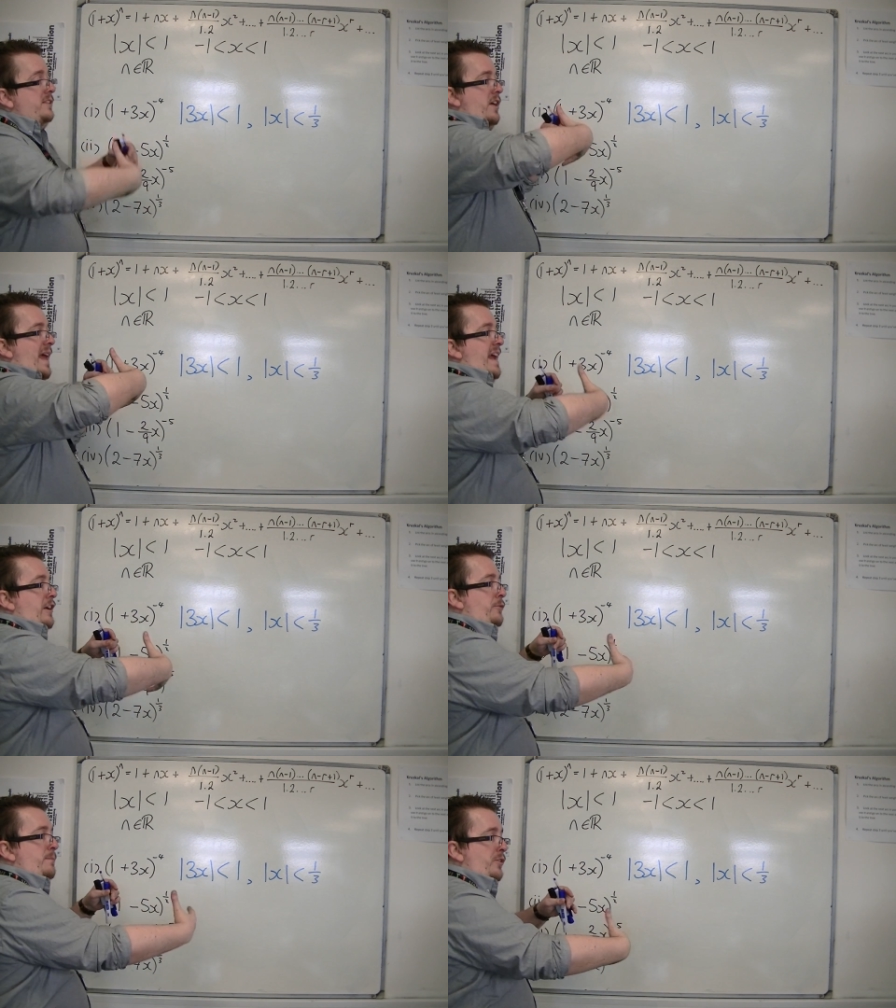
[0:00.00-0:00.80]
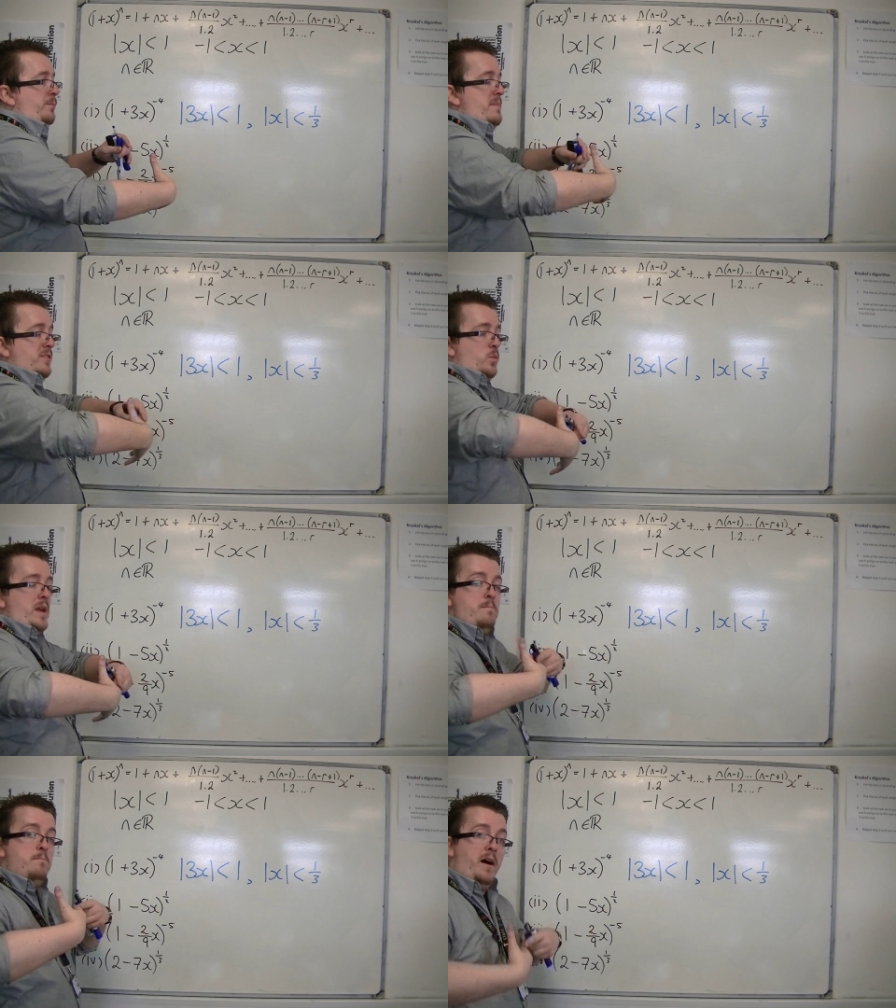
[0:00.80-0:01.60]
that x must be
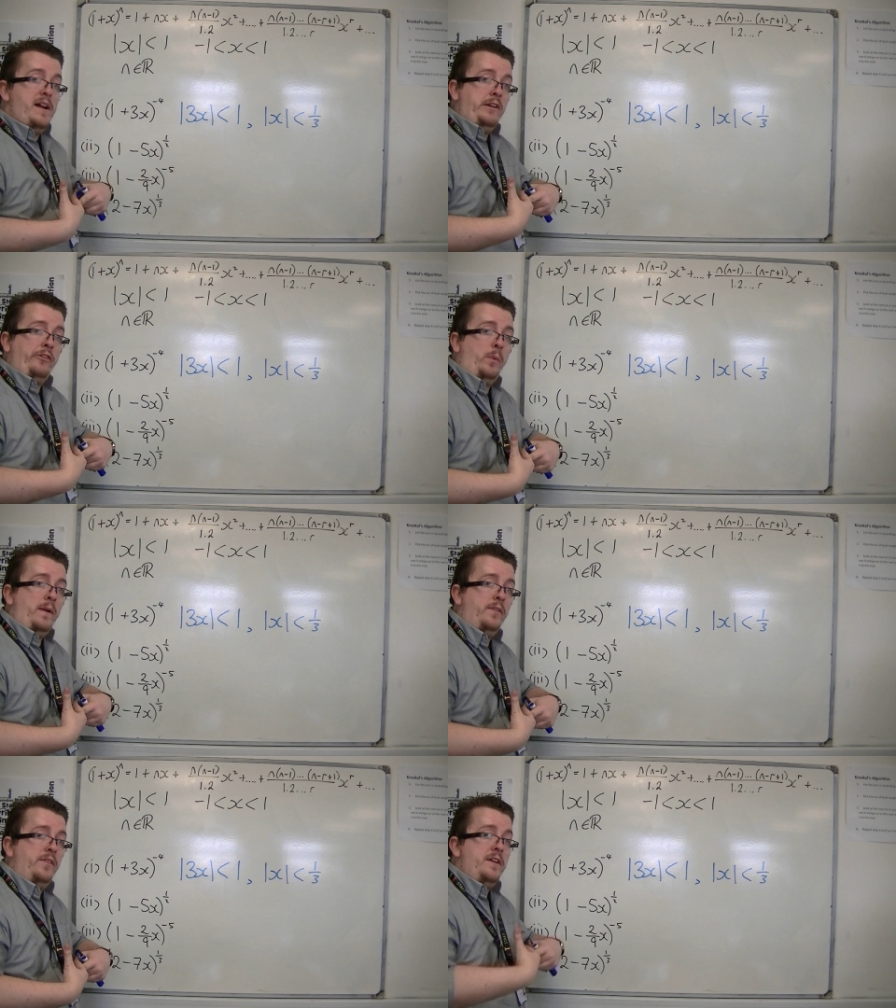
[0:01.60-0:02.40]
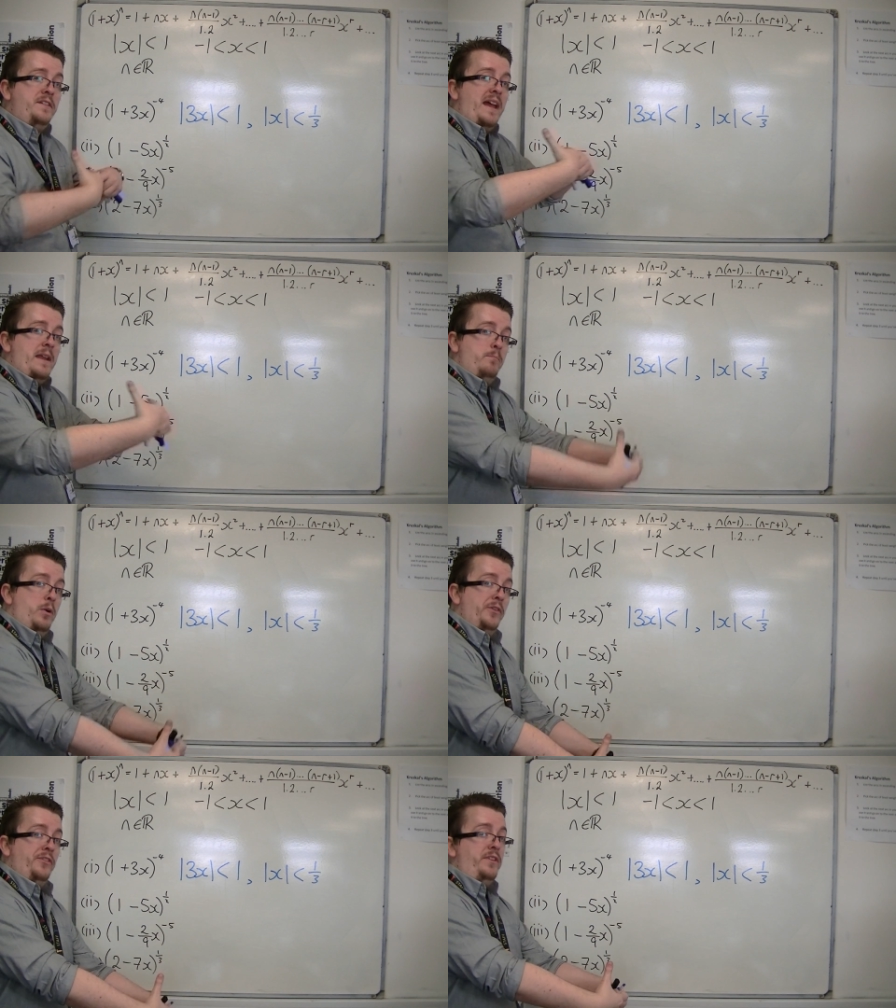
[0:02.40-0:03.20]
between minus one third and
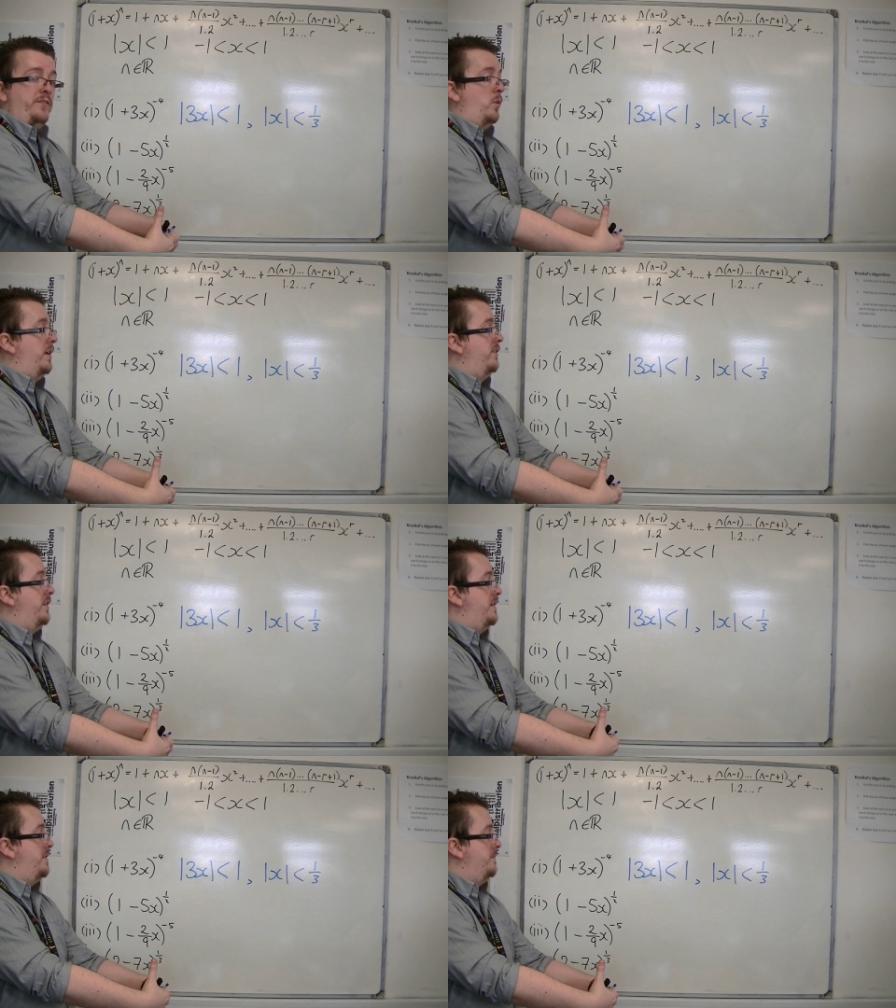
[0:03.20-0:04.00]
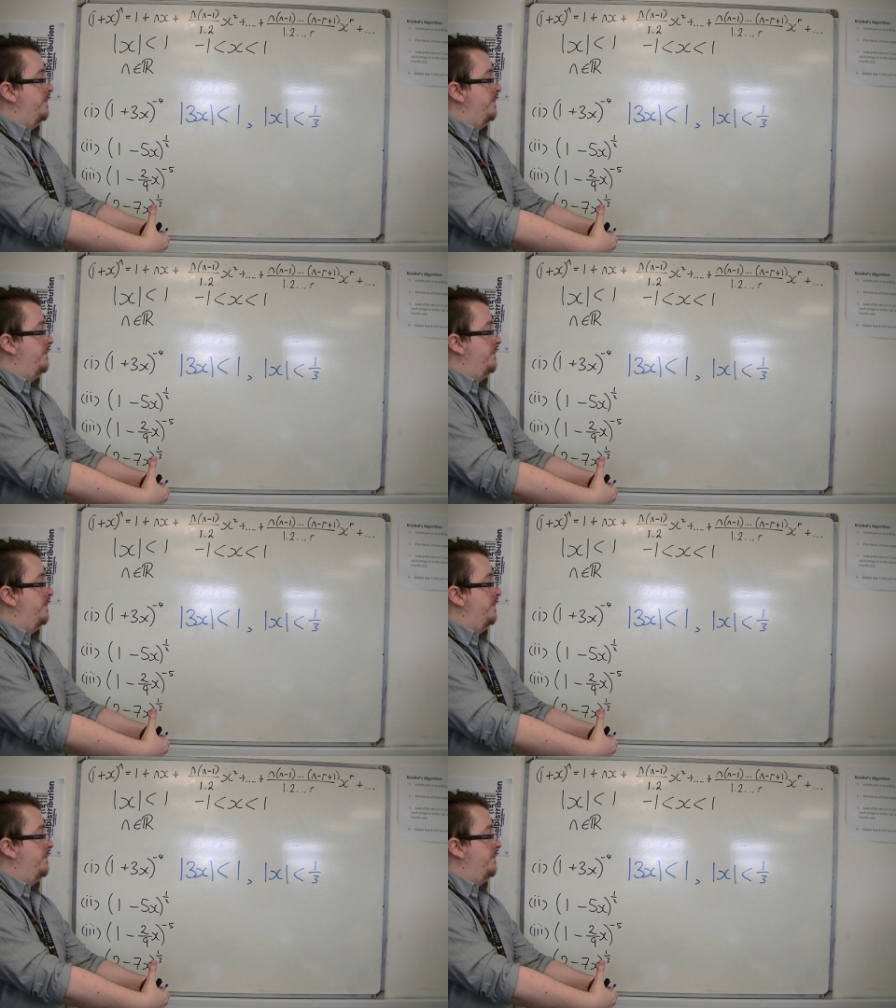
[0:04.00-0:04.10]
positive one third.